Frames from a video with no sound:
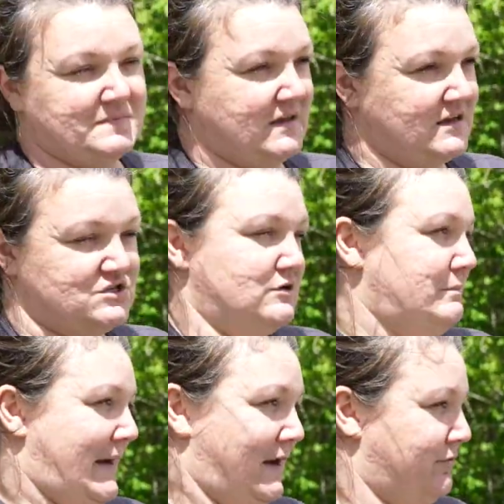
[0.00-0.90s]
kitchen,
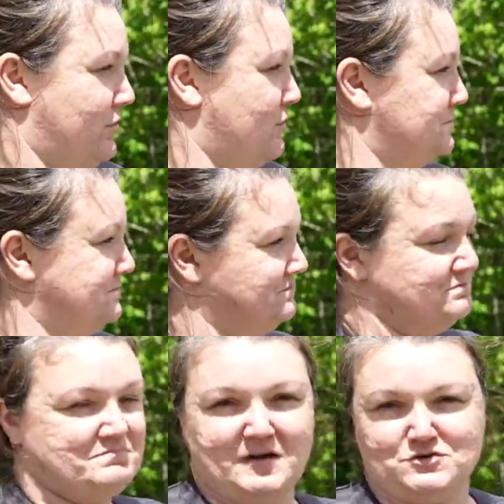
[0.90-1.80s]
bathroom,
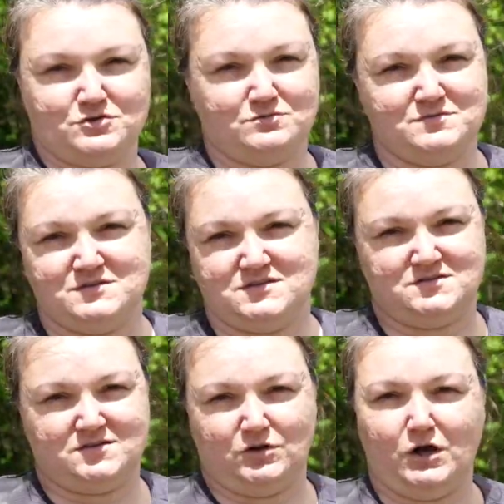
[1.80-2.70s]

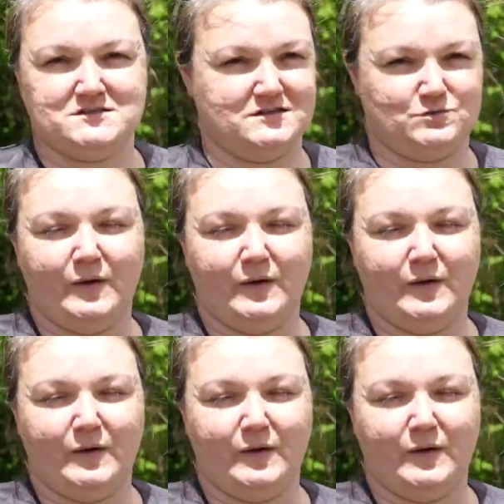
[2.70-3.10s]
bedrooms, closets,